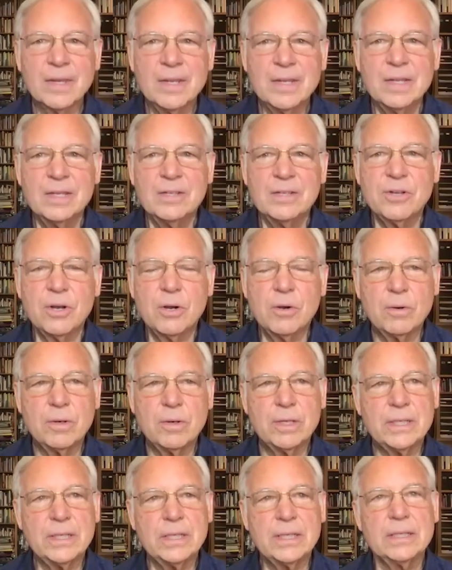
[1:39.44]
So
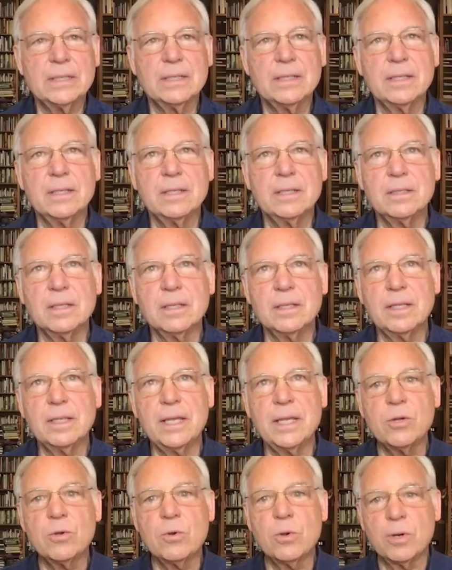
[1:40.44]

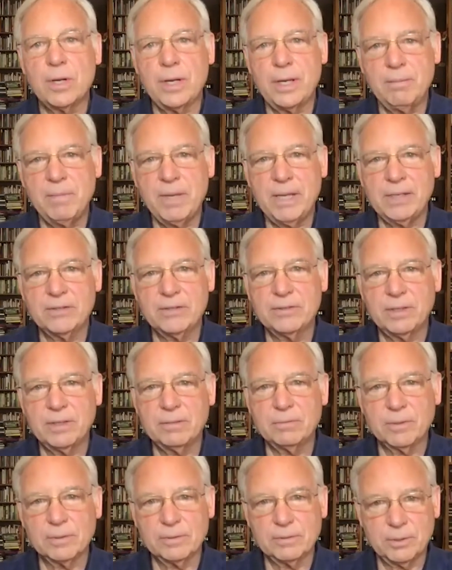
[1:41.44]
inquiry means
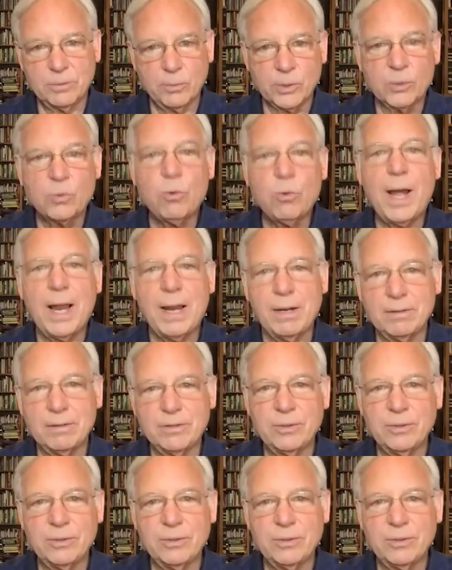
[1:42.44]
to inquire, to